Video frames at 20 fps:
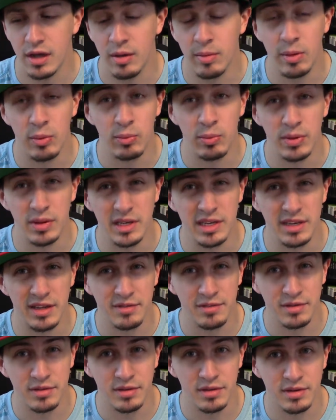Really
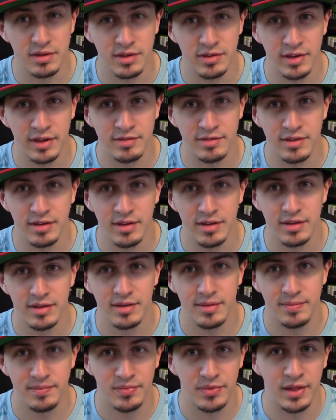difficult because you have to
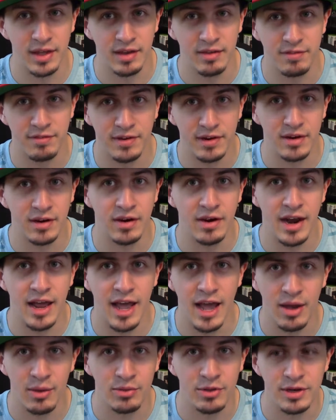like figure out
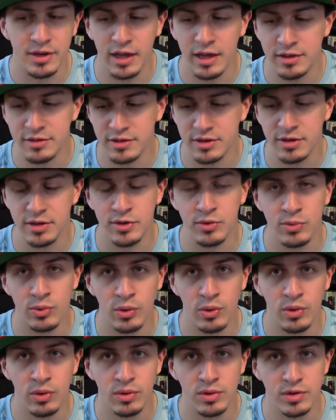how the dice are going to
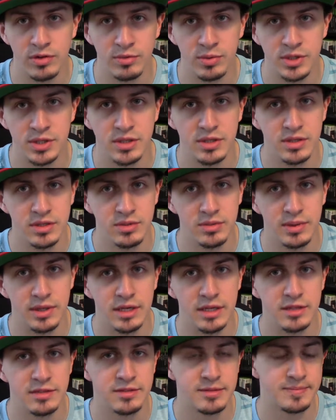roll, because what you do
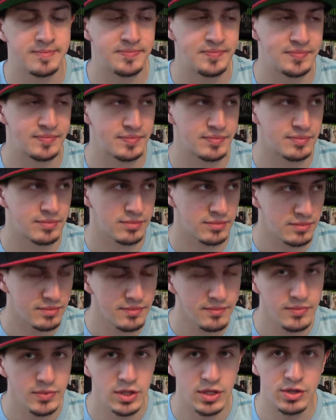is
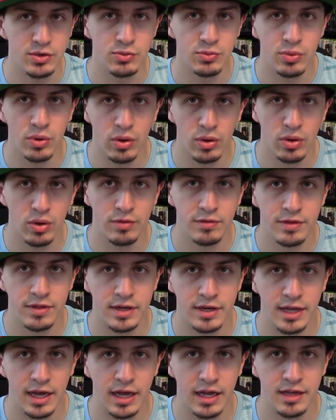you roll over the
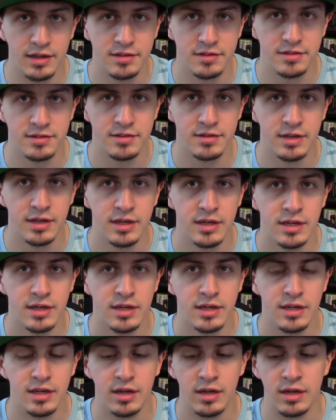dice
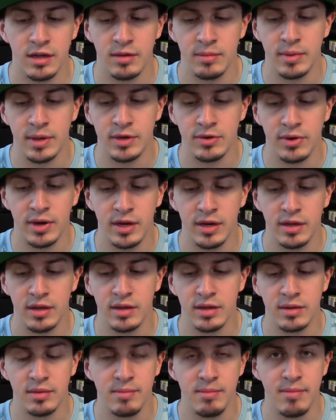and try
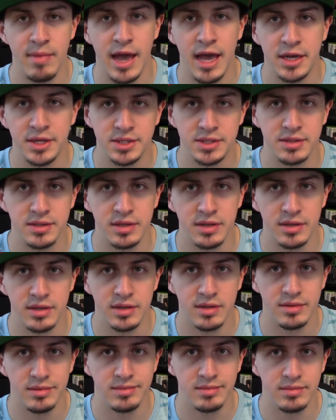to match
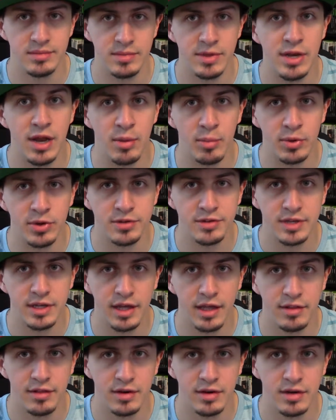the numbers
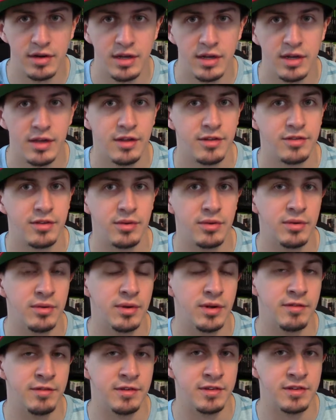together. So
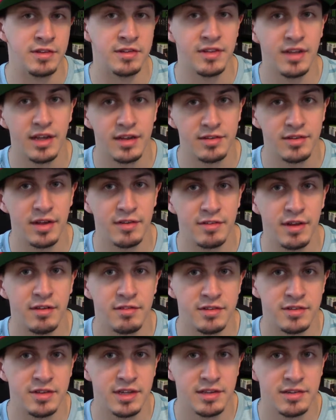if it's a 6, you have to have
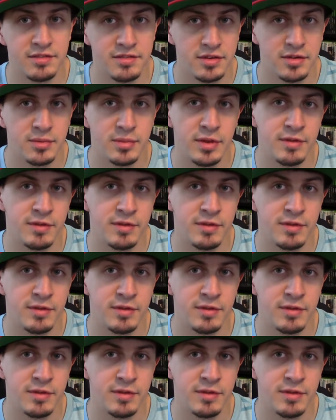6 of them.